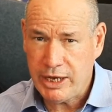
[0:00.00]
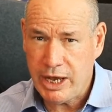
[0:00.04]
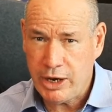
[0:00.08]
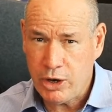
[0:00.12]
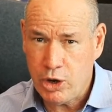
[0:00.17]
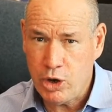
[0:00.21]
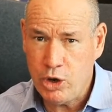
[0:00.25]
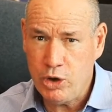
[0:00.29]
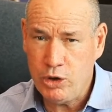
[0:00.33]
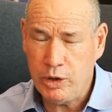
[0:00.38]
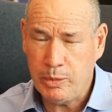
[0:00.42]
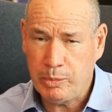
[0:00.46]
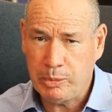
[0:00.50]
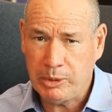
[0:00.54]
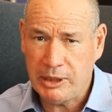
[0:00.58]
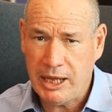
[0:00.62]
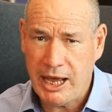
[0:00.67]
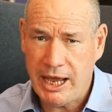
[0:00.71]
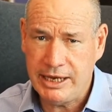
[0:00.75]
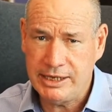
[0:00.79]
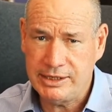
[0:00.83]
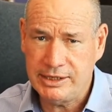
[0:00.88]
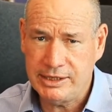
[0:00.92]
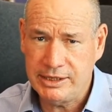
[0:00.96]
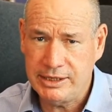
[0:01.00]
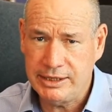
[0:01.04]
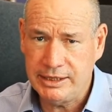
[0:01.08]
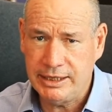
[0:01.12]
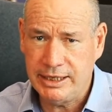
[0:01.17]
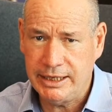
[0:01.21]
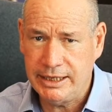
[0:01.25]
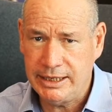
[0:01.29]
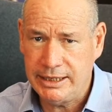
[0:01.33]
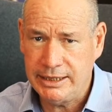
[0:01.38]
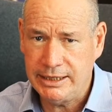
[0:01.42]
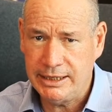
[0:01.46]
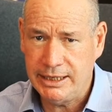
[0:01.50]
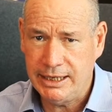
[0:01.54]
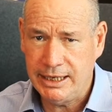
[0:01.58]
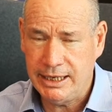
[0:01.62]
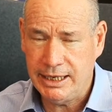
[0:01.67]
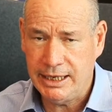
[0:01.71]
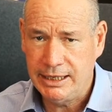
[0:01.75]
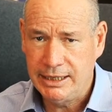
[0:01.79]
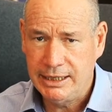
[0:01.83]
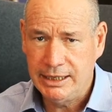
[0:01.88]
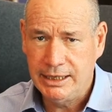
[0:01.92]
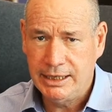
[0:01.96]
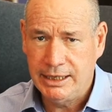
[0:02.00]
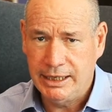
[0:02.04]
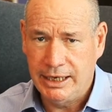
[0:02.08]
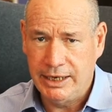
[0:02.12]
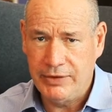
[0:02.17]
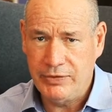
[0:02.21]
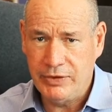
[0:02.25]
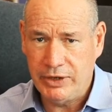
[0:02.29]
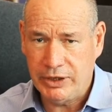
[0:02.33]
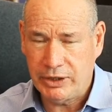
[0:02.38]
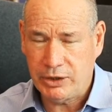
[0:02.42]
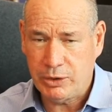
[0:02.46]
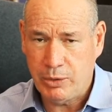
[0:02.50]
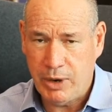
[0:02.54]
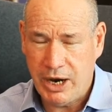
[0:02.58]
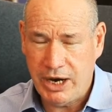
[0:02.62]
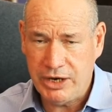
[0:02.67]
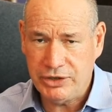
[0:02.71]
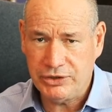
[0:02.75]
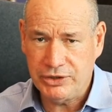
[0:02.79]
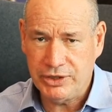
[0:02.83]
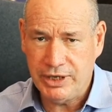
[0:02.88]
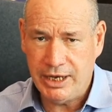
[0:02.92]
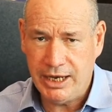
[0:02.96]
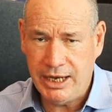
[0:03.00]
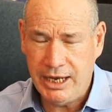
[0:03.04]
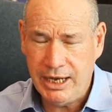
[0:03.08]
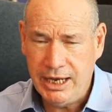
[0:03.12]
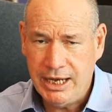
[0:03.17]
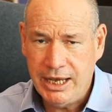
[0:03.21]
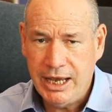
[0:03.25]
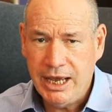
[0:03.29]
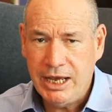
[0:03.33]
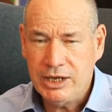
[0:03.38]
out who the players in the equation are.